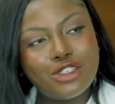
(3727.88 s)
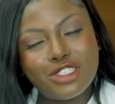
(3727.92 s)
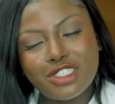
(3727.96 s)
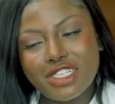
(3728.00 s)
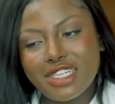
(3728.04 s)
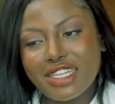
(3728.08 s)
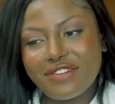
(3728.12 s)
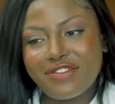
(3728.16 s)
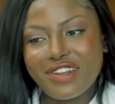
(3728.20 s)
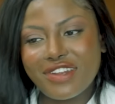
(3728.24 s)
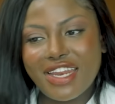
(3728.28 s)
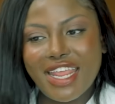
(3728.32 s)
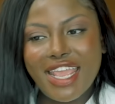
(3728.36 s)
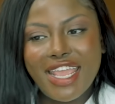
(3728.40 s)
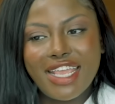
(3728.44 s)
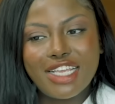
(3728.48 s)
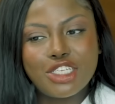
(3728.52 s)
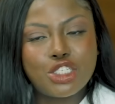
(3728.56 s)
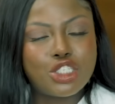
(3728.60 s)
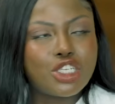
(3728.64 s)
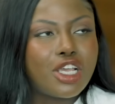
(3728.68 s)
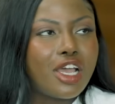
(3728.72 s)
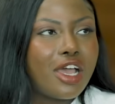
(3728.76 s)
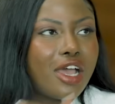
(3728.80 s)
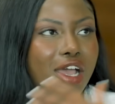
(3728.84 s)
used to live in
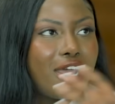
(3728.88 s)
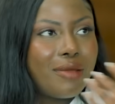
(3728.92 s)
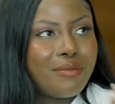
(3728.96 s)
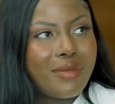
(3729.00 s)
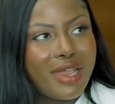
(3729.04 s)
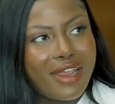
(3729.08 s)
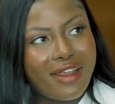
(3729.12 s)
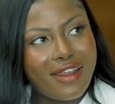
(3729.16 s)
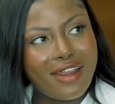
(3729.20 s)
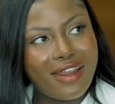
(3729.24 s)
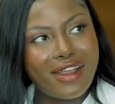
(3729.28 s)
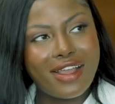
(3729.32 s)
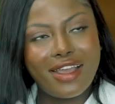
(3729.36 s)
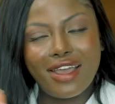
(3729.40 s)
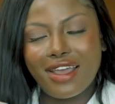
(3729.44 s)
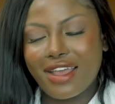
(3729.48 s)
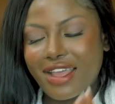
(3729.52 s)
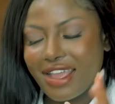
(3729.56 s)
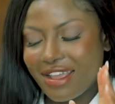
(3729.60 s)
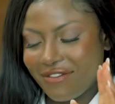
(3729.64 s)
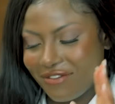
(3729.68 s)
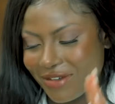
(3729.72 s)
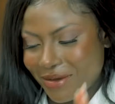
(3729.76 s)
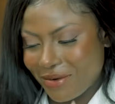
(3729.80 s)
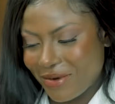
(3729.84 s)
Asia, America,
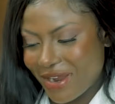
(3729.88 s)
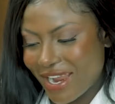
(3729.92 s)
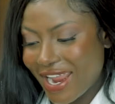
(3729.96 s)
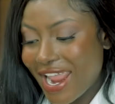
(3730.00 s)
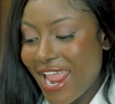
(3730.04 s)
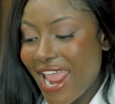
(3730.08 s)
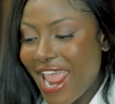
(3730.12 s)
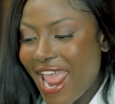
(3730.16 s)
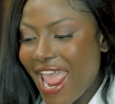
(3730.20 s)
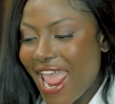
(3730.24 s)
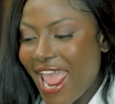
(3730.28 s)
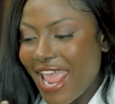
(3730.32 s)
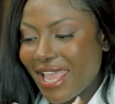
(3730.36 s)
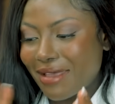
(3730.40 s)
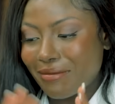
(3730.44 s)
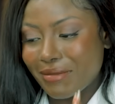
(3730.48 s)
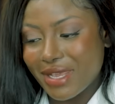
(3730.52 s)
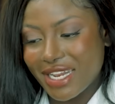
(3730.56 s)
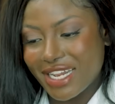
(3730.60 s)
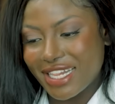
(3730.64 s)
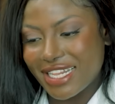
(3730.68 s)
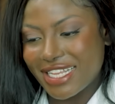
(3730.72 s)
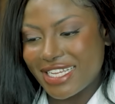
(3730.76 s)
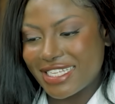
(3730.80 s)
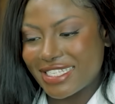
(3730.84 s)
yeah. everywhere, mm.
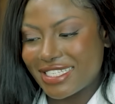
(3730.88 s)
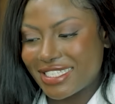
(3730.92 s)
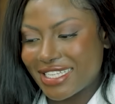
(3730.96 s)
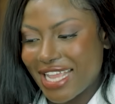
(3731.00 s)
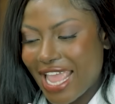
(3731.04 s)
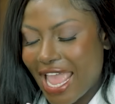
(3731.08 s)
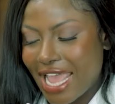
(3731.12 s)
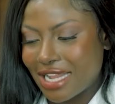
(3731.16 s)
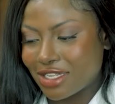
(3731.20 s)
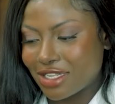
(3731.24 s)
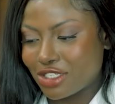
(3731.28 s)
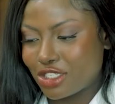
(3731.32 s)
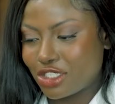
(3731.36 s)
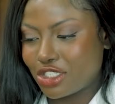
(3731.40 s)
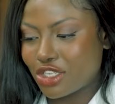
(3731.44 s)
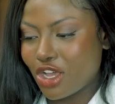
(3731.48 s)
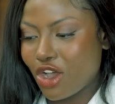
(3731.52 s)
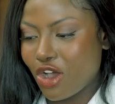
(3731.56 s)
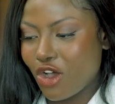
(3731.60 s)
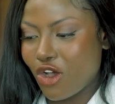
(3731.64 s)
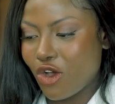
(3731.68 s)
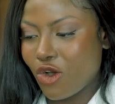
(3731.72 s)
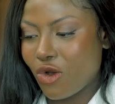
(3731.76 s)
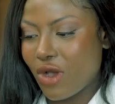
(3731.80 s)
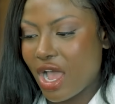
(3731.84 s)
Middle East. And
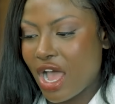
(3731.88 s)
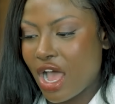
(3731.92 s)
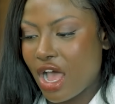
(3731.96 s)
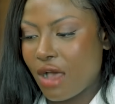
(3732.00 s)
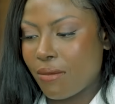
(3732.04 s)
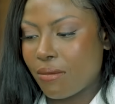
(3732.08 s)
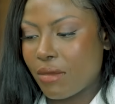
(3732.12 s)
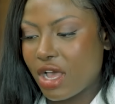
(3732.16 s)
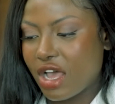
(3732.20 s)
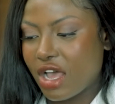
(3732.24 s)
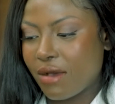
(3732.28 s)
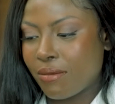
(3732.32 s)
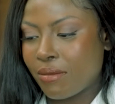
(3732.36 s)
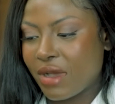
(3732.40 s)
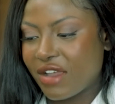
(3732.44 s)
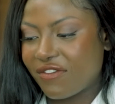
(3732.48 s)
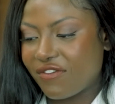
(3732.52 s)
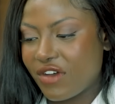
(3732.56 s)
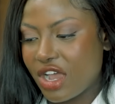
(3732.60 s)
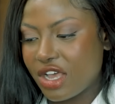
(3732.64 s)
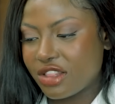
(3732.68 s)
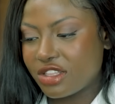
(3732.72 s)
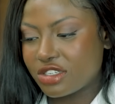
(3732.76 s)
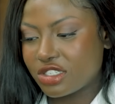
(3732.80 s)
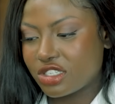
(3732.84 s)
so um, my
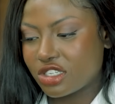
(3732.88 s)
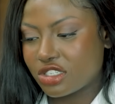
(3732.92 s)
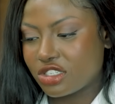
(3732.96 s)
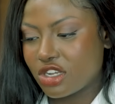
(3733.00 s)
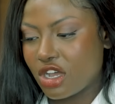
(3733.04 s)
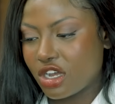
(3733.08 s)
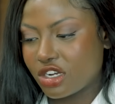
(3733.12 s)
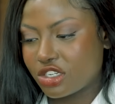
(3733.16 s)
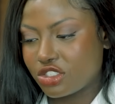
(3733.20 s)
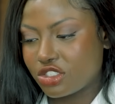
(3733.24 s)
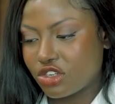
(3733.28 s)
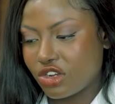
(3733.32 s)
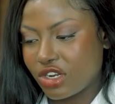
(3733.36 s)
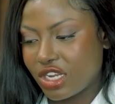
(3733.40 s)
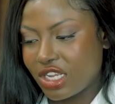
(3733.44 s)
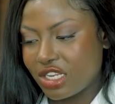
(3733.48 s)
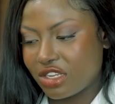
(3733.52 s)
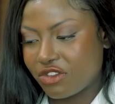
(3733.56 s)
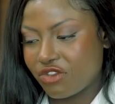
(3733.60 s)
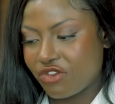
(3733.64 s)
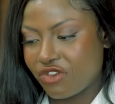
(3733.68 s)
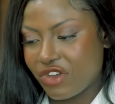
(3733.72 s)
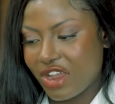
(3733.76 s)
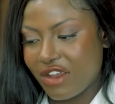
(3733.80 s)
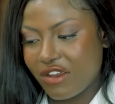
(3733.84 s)
father's a doctor and
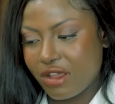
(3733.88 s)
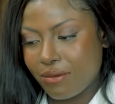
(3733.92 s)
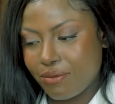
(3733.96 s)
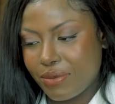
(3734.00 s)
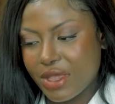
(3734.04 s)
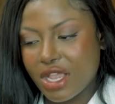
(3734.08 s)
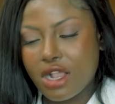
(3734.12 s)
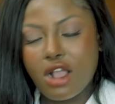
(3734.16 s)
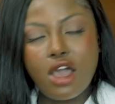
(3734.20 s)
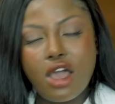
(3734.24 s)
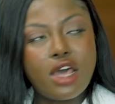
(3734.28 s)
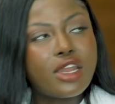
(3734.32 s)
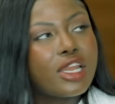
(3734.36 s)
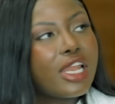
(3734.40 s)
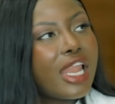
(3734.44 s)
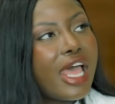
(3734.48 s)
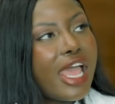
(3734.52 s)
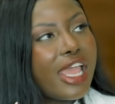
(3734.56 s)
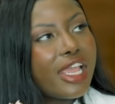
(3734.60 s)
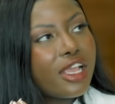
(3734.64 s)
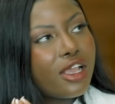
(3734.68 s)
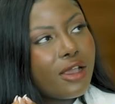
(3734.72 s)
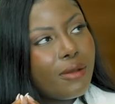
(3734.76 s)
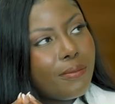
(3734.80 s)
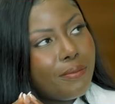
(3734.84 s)
he's very big on
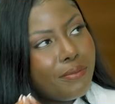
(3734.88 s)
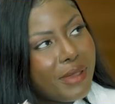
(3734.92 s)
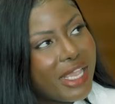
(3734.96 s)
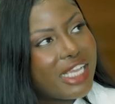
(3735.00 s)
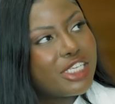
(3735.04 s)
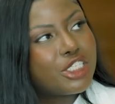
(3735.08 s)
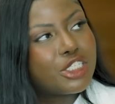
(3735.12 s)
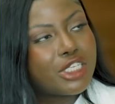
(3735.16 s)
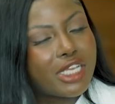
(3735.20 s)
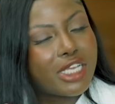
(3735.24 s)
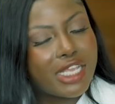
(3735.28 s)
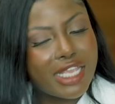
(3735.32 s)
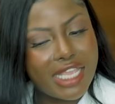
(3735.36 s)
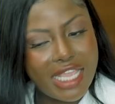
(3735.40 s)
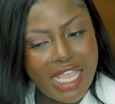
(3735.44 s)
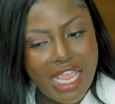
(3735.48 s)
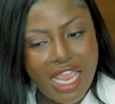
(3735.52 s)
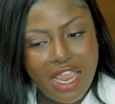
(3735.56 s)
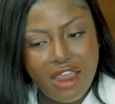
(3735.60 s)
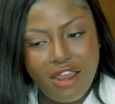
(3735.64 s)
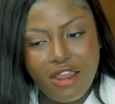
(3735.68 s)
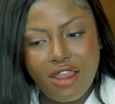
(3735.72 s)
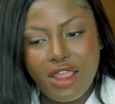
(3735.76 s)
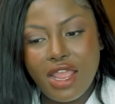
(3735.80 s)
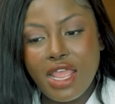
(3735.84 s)
like patient
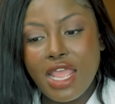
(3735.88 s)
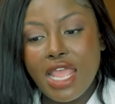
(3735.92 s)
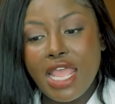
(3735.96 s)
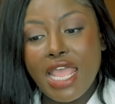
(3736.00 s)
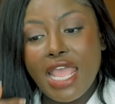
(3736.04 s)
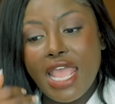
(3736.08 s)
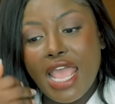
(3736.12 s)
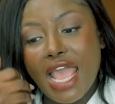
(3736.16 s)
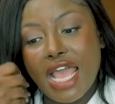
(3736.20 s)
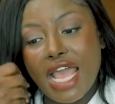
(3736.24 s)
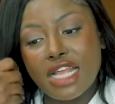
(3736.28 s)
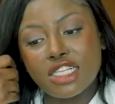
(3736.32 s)
care. Yeah.